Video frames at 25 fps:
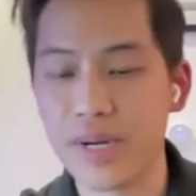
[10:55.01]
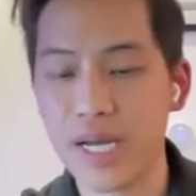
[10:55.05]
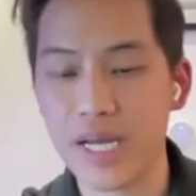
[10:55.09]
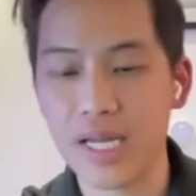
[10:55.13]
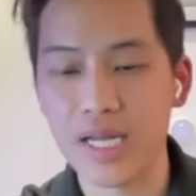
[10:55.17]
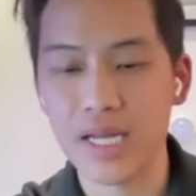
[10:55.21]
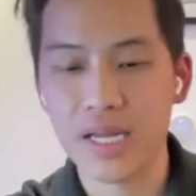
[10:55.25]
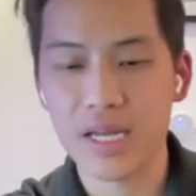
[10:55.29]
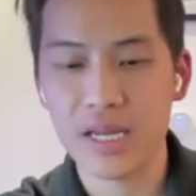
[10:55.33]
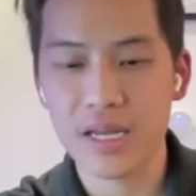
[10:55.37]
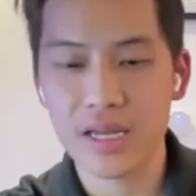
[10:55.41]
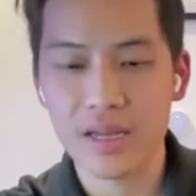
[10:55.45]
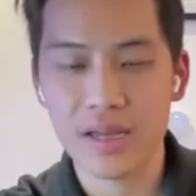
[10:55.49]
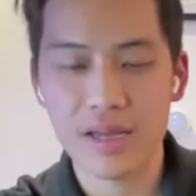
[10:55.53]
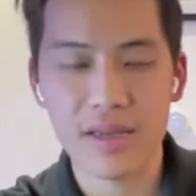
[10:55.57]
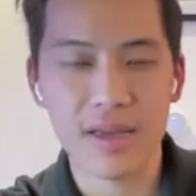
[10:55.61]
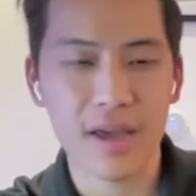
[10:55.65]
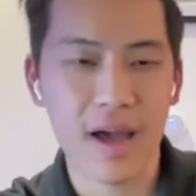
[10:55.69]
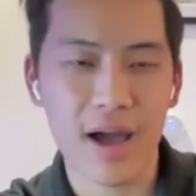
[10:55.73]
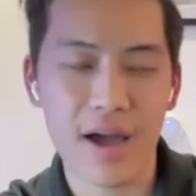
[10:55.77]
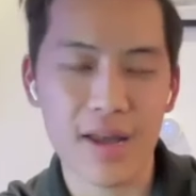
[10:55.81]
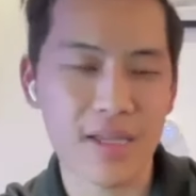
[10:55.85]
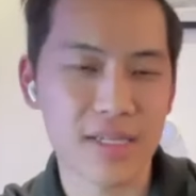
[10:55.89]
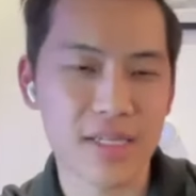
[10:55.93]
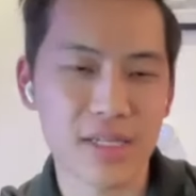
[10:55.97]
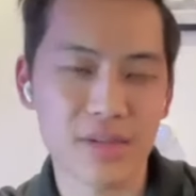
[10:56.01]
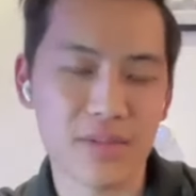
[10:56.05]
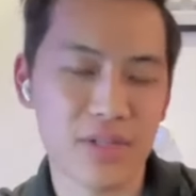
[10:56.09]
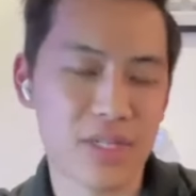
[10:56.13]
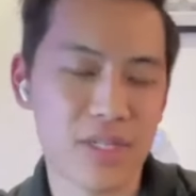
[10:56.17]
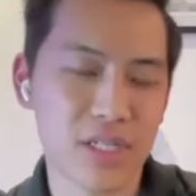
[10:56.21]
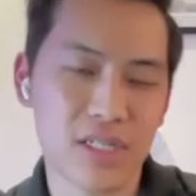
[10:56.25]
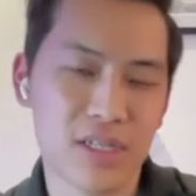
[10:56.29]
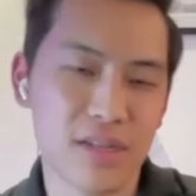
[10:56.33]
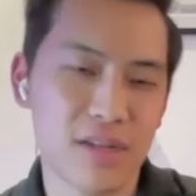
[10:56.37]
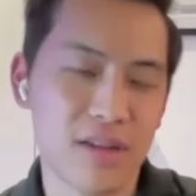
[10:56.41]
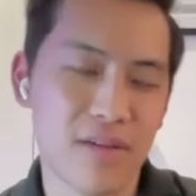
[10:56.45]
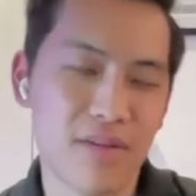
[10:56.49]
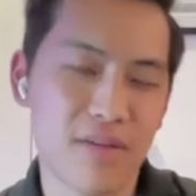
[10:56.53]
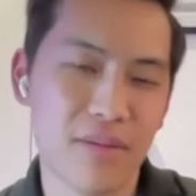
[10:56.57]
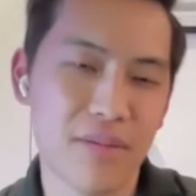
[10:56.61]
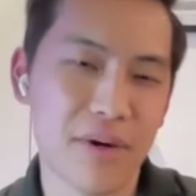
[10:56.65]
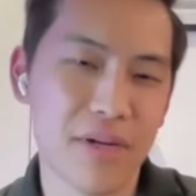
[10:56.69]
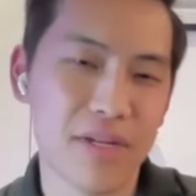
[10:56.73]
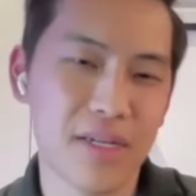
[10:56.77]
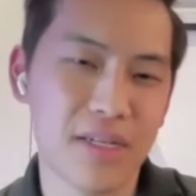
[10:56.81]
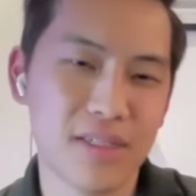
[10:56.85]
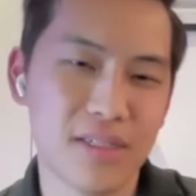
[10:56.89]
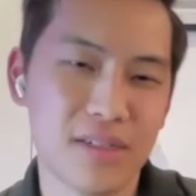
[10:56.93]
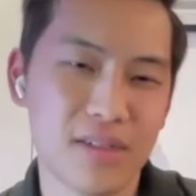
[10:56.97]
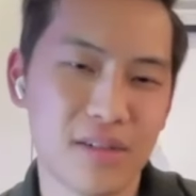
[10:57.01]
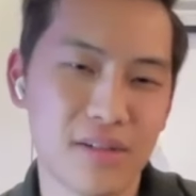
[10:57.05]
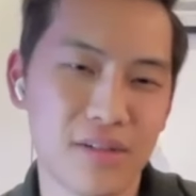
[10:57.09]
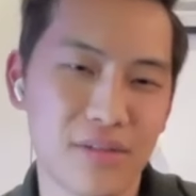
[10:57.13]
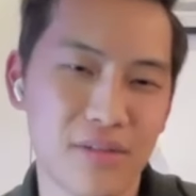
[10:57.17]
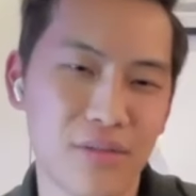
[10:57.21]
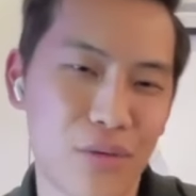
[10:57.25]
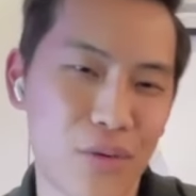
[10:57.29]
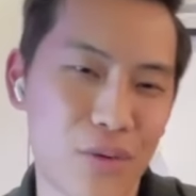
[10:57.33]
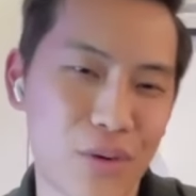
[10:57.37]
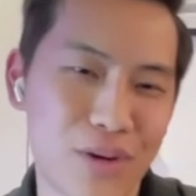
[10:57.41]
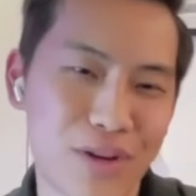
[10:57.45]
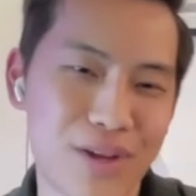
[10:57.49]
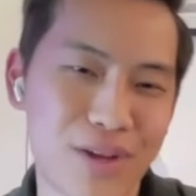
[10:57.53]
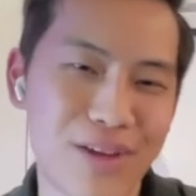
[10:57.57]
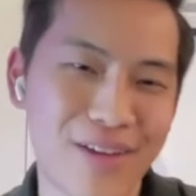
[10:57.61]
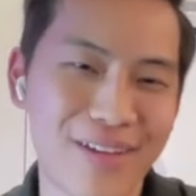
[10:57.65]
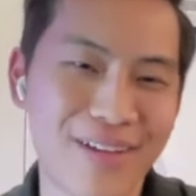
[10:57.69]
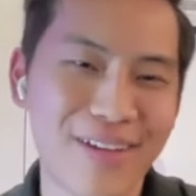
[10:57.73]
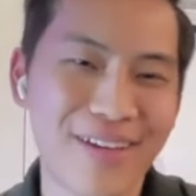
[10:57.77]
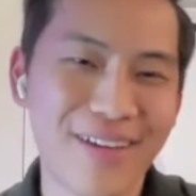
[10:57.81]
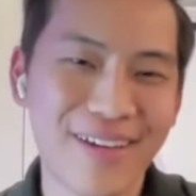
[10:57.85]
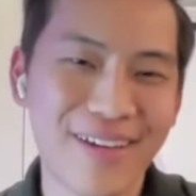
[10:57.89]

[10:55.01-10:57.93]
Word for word: But yeah, honestly, we just didn't have the money to afford